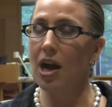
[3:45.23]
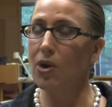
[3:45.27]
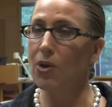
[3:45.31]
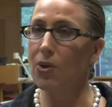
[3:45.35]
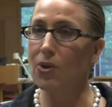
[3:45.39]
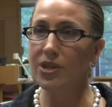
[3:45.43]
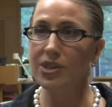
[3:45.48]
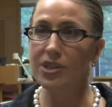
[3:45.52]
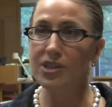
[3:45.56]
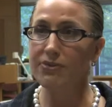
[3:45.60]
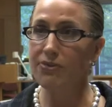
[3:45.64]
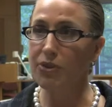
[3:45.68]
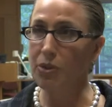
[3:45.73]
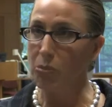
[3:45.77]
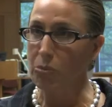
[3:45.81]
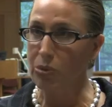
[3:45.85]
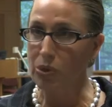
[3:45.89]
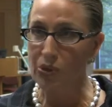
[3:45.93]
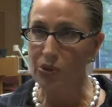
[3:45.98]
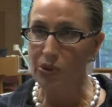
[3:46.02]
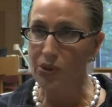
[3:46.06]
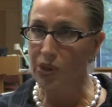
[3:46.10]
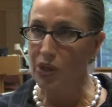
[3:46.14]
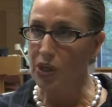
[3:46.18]
Christopher
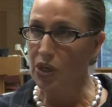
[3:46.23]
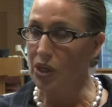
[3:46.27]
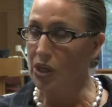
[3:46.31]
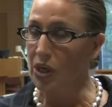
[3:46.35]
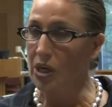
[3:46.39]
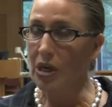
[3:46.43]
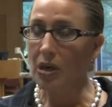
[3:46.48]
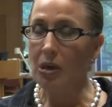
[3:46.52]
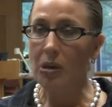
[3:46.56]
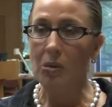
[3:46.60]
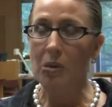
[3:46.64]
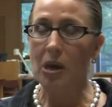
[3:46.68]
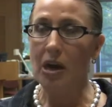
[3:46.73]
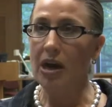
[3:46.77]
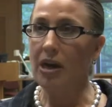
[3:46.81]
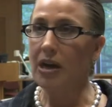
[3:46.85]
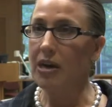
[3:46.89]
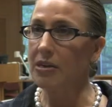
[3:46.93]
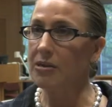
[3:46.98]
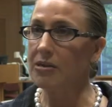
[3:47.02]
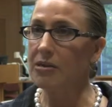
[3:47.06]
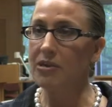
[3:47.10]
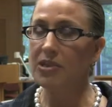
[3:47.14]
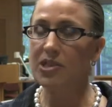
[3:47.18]
Bruner,
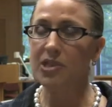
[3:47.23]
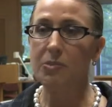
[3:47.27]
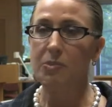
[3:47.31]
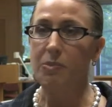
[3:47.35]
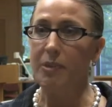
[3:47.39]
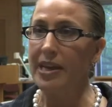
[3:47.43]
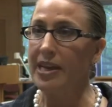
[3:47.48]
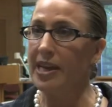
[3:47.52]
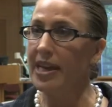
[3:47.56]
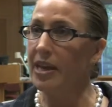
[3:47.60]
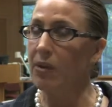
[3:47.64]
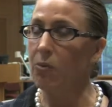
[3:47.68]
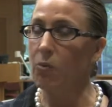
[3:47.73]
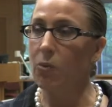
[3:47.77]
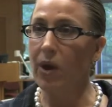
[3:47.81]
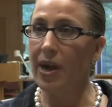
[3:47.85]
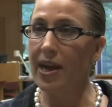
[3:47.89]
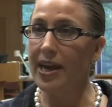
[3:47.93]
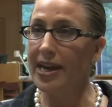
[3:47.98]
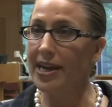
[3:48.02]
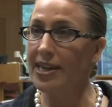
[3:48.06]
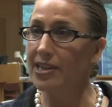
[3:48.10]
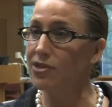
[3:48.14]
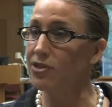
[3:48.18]
Speedy
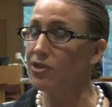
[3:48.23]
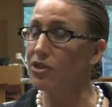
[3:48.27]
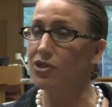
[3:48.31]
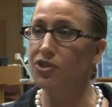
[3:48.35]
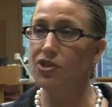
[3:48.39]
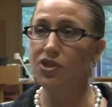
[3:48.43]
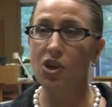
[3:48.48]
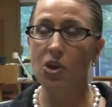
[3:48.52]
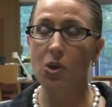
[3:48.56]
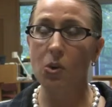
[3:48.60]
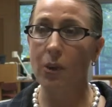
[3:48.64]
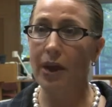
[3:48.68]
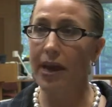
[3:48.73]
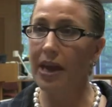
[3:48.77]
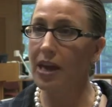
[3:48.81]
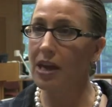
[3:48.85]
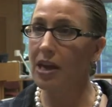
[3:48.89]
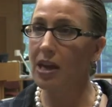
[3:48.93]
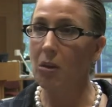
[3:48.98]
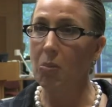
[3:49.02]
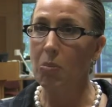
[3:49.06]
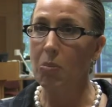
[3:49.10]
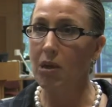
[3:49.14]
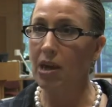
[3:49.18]
Rice,
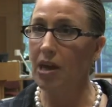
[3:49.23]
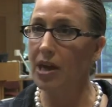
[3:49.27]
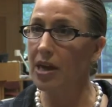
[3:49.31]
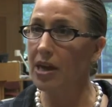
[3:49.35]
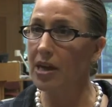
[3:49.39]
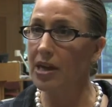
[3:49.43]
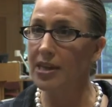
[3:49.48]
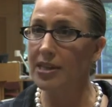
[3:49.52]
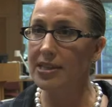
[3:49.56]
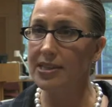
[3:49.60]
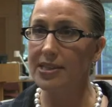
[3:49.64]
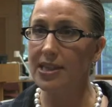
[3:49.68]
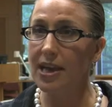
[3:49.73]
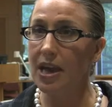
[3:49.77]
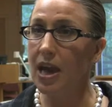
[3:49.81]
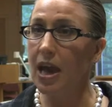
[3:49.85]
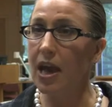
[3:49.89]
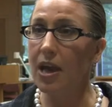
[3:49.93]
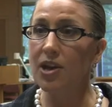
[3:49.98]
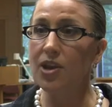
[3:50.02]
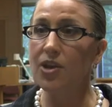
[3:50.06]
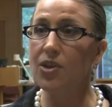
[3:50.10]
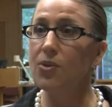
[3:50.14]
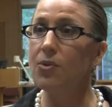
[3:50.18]
Joanna Bond,
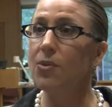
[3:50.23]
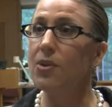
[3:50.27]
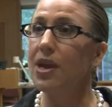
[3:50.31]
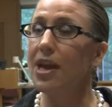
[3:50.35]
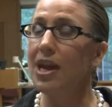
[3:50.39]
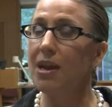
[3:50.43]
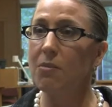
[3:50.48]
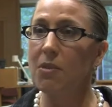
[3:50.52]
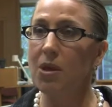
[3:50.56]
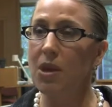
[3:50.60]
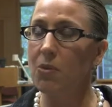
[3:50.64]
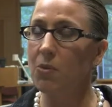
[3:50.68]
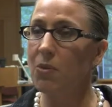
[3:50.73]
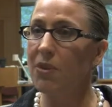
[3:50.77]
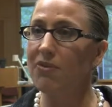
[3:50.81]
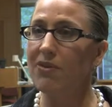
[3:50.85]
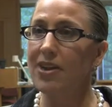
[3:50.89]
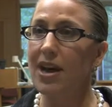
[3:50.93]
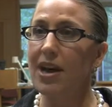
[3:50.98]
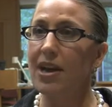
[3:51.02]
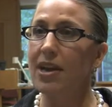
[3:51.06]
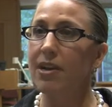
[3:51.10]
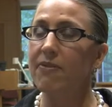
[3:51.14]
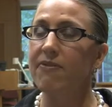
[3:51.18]
you name it. We've
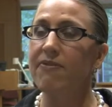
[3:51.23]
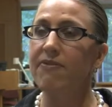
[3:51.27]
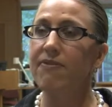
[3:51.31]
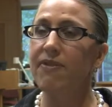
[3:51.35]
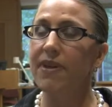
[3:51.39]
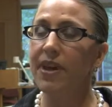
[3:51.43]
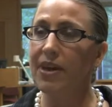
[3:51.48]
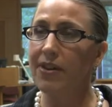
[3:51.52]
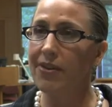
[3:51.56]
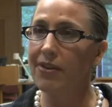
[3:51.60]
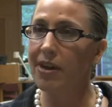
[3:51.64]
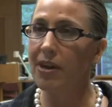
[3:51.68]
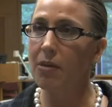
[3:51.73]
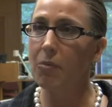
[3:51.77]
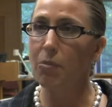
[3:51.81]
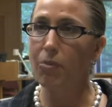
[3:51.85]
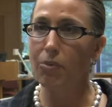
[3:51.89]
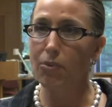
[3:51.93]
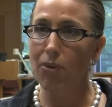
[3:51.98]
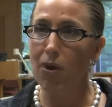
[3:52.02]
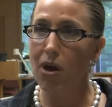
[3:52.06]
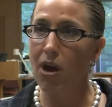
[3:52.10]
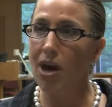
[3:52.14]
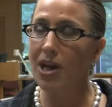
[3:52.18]
got a very
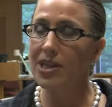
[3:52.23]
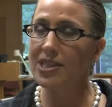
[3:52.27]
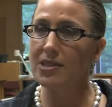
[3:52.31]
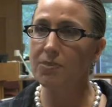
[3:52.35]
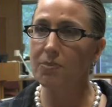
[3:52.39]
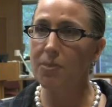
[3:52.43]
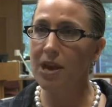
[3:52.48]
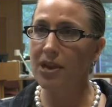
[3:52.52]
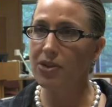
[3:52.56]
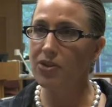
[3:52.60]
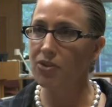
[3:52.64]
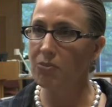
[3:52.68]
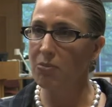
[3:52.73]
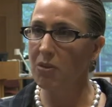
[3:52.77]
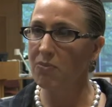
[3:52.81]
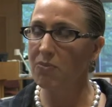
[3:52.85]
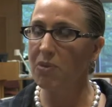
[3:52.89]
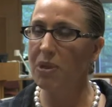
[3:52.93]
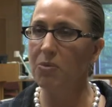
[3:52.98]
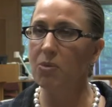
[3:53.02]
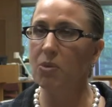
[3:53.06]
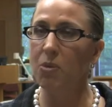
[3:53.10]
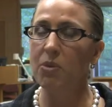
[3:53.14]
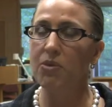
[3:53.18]
broad spectrum of
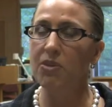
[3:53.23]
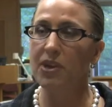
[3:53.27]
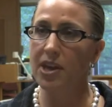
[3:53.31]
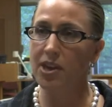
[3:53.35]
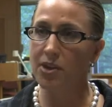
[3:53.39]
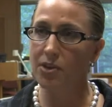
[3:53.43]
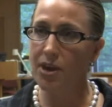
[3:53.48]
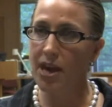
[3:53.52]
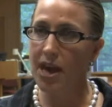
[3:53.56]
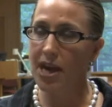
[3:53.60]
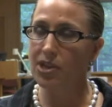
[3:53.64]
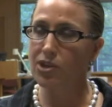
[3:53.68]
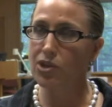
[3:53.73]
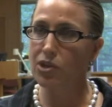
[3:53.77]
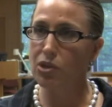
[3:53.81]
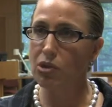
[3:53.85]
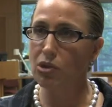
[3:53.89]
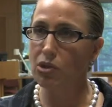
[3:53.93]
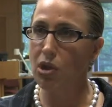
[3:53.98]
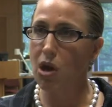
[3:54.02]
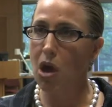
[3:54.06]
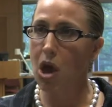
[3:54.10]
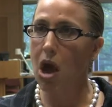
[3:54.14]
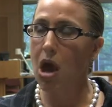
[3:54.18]
people with
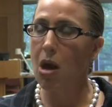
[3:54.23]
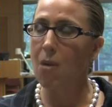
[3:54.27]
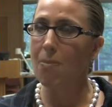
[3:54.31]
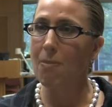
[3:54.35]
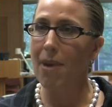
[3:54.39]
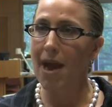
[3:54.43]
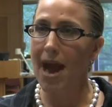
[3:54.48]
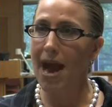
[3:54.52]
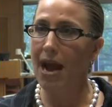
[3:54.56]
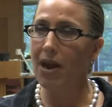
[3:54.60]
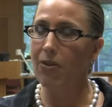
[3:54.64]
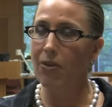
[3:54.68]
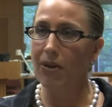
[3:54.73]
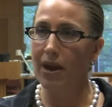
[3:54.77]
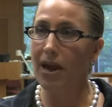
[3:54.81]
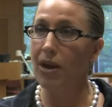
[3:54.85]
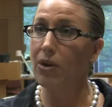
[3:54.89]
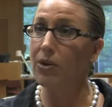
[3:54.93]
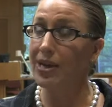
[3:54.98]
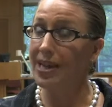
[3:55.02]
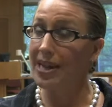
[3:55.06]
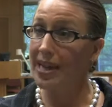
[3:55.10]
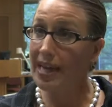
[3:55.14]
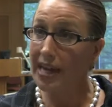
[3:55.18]
international law
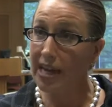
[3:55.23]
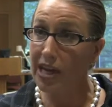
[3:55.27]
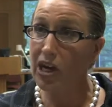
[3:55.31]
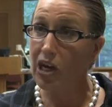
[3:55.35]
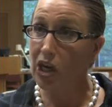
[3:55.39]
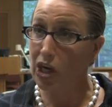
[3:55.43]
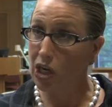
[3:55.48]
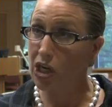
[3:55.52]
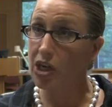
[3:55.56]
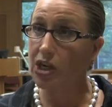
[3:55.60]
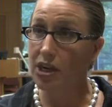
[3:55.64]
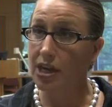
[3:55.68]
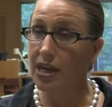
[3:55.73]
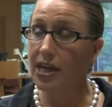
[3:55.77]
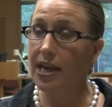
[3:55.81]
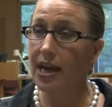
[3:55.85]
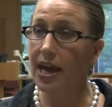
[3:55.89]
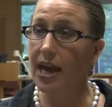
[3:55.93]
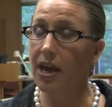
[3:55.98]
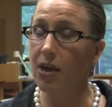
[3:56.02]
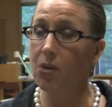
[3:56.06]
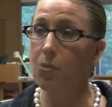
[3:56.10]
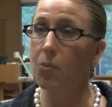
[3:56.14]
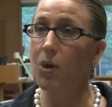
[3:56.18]
background here
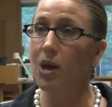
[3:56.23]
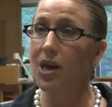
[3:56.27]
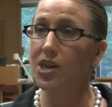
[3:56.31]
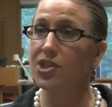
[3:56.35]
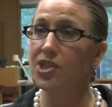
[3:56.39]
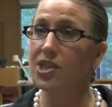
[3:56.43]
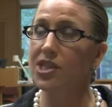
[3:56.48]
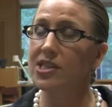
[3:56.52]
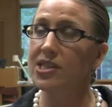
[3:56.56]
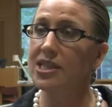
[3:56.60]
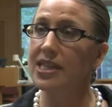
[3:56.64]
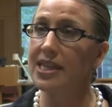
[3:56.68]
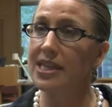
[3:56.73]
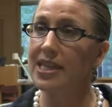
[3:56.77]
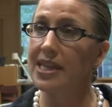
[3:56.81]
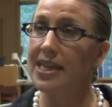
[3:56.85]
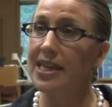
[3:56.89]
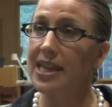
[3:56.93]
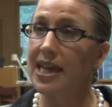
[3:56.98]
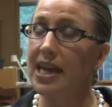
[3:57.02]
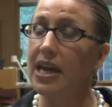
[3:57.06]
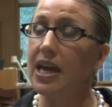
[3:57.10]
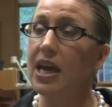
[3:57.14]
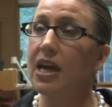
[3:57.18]
at Washington &
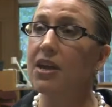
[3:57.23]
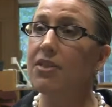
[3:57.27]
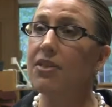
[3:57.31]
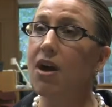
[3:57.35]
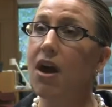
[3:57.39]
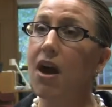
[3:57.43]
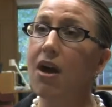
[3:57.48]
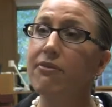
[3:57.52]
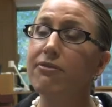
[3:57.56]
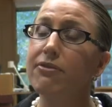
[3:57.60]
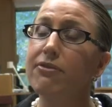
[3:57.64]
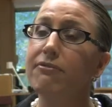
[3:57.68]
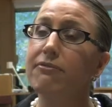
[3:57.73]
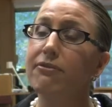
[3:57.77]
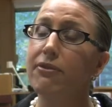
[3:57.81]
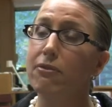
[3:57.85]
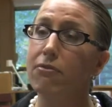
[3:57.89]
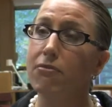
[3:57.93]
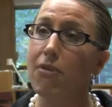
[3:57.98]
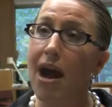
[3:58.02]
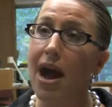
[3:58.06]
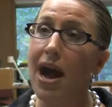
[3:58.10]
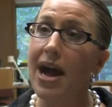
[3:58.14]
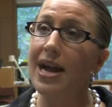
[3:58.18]
Lee that offer a
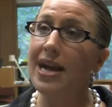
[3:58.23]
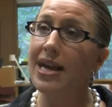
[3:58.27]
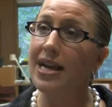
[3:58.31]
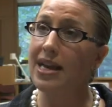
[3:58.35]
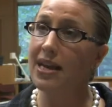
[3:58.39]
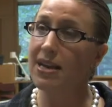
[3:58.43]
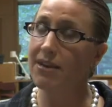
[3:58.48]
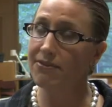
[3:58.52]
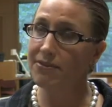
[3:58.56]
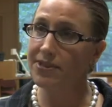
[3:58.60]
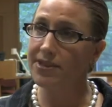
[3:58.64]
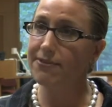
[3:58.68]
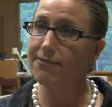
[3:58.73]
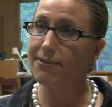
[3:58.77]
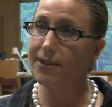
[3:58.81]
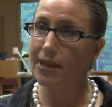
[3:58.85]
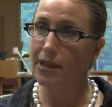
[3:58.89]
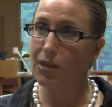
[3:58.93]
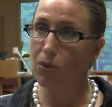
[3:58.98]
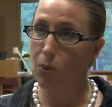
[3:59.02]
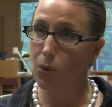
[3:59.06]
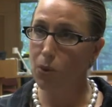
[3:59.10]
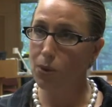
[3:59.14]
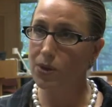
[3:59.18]
variety of
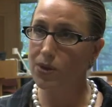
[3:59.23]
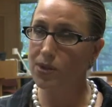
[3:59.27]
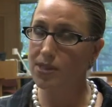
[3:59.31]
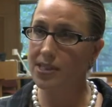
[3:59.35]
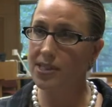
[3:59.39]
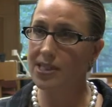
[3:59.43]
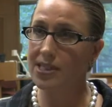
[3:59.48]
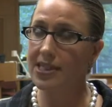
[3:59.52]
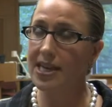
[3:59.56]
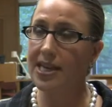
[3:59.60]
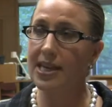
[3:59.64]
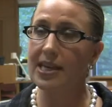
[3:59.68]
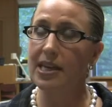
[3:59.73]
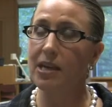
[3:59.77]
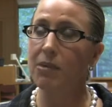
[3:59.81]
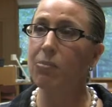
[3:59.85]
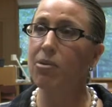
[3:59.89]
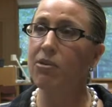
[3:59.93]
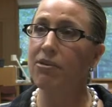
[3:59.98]
different courses and can